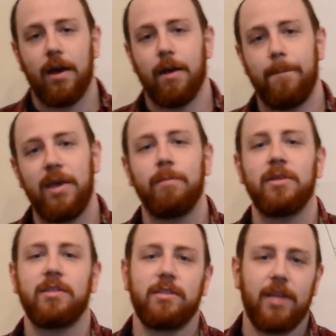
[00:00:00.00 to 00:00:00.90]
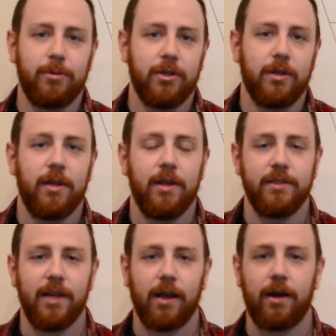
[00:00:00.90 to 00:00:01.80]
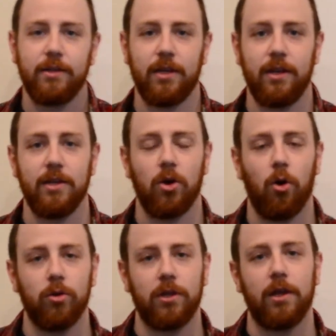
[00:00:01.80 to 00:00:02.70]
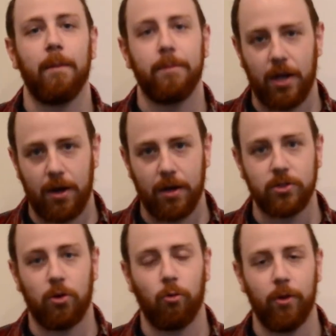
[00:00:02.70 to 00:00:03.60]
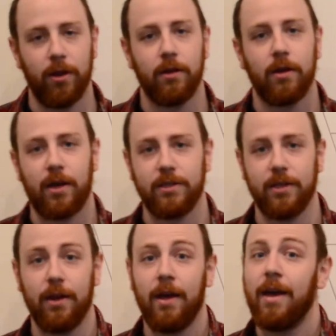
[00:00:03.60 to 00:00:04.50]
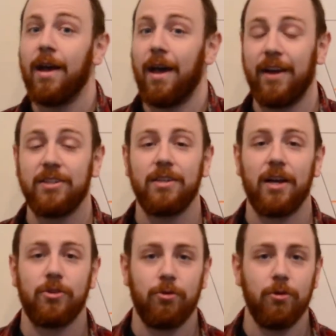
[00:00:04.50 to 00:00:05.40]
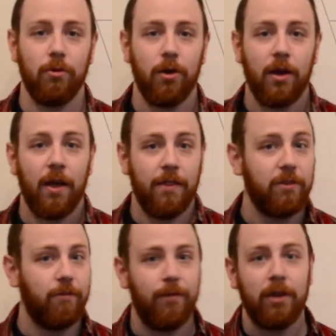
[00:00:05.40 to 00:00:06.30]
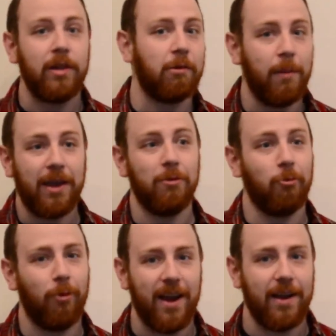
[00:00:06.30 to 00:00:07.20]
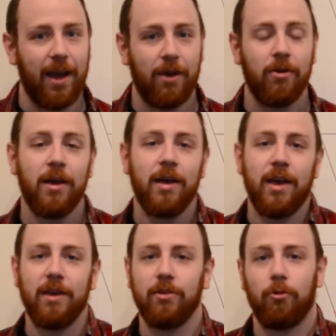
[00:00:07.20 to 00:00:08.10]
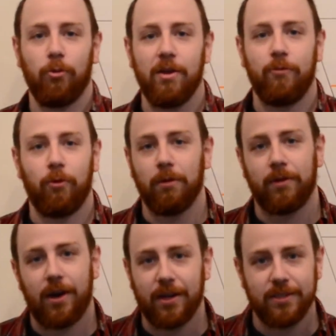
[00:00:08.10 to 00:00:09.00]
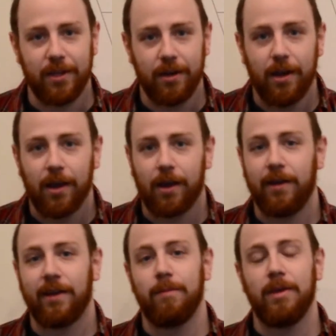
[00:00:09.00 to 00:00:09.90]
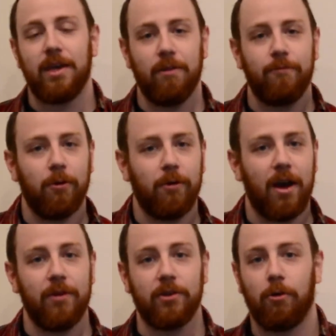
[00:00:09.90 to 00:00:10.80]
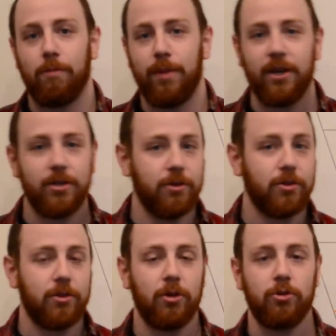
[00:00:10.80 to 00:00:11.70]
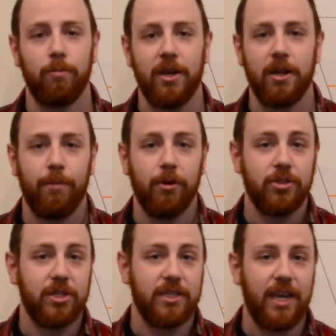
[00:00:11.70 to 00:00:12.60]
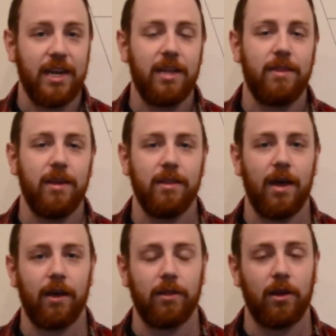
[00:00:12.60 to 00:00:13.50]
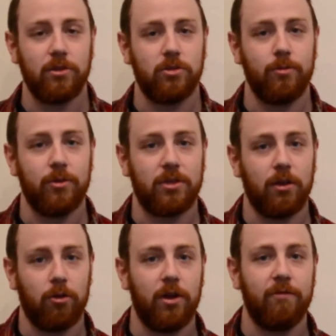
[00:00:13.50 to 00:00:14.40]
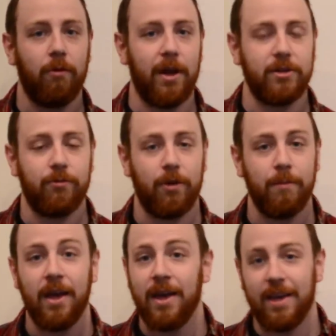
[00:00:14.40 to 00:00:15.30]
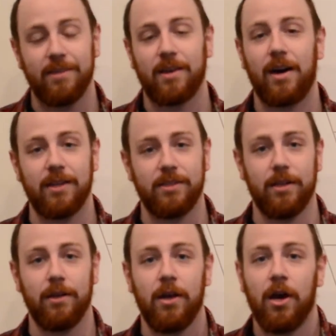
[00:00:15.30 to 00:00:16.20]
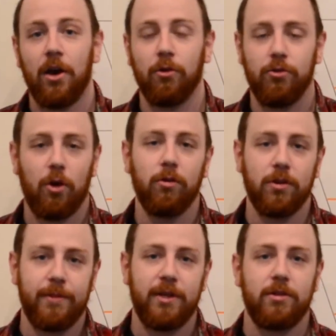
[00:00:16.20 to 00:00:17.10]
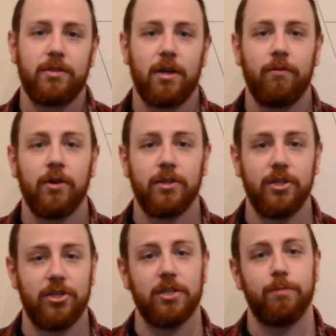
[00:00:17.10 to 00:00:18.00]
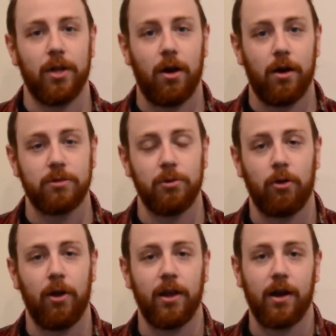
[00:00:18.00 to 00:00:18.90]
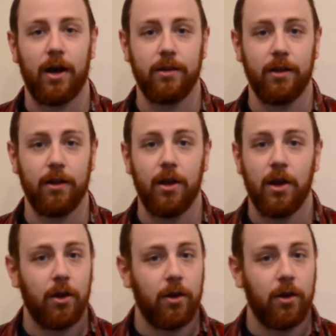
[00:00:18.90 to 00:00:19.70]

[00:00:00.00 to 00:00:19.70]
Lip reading: A big misconception is that content is only blogs or written content, and that's just not true. This video that we're making right now is a great form of content. Content can be infographics or pictures, social media posts, just anything that the consumers can learn information from is content. So don't limit yourself to just blogs when you're creating content.